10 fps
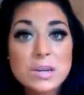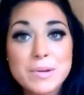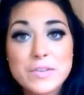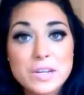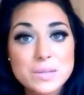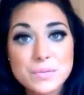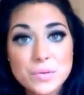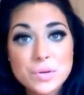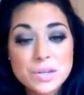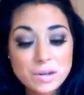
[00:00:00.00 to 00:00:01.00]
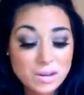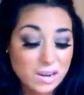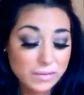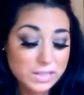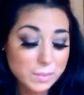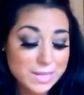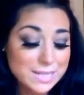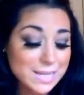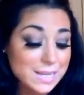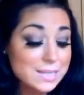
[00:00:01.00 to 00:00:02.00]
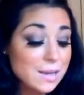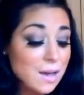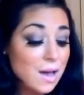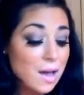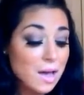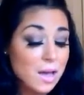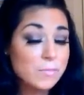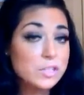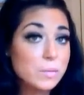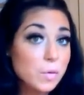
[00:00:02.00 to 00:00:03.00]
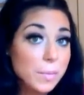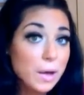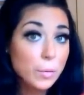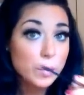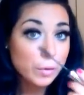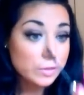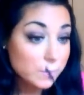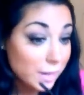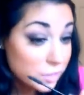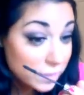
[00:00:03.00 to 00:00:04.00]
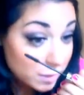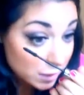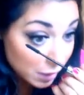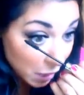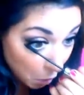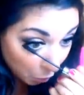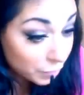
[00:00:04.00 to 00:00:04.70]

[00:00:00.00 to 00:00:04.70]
any of my videos before, you know I love it to pieces. I'm just going to pop that on the bottom lashes today.